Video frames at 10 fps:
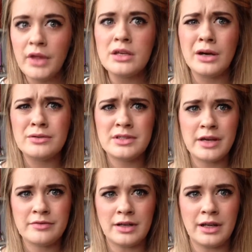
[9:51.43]
yeah, I would
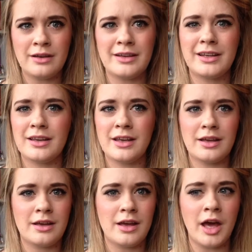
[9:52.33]
definitely like
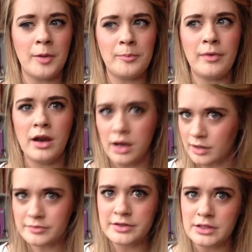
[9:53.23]
love